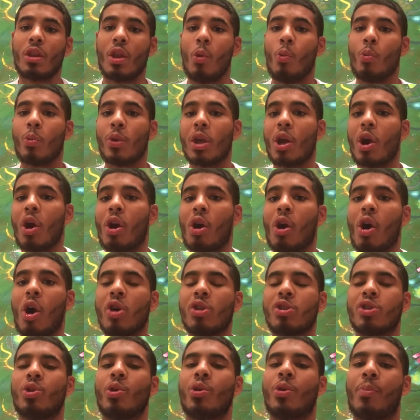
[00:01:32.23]
We are
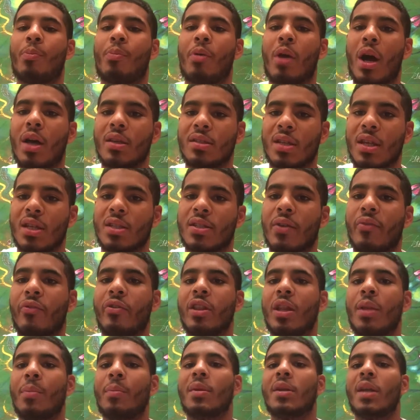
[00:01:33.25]
also in the process of
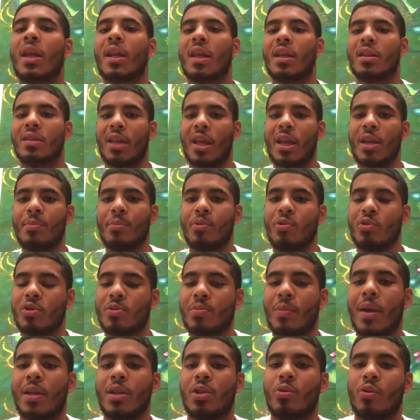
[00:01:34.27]
eliminating labels
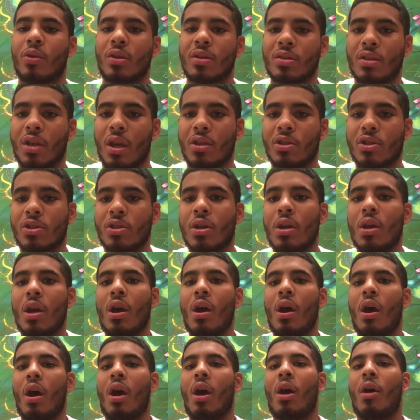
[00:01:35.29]
by doing such.
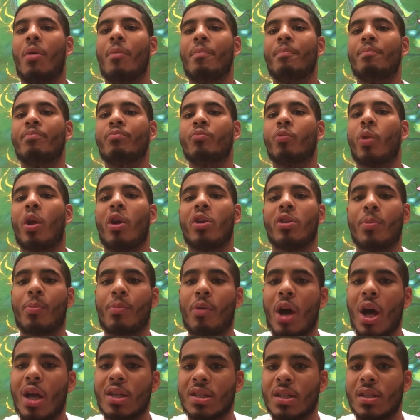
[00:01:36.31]
We are in the
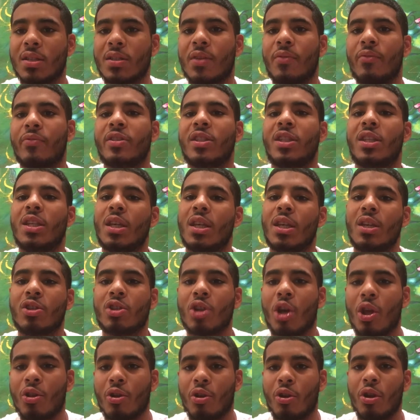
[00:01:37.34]
process of seeing
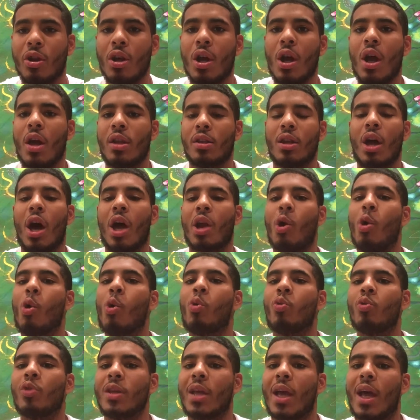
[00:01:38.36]
each other not
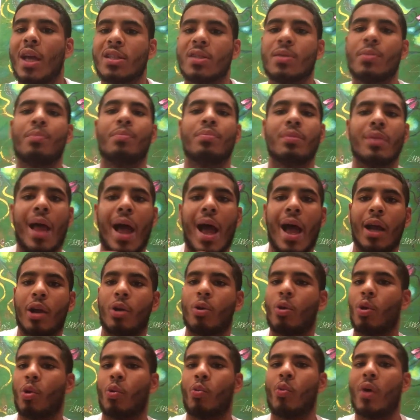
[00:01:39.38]
only as black
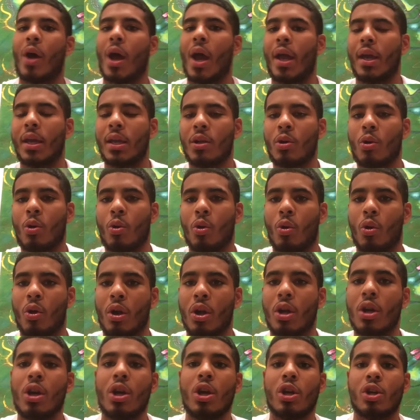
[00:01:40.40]
or white
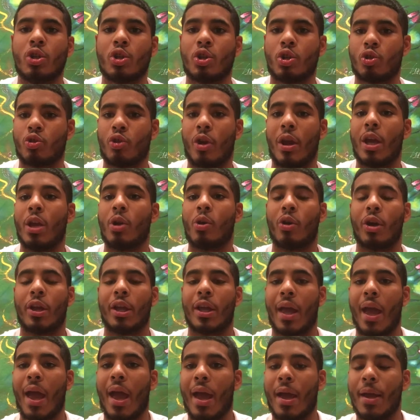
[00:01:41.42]
or straight or
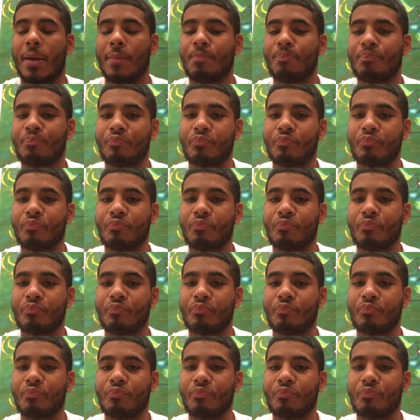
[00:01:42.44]
gay.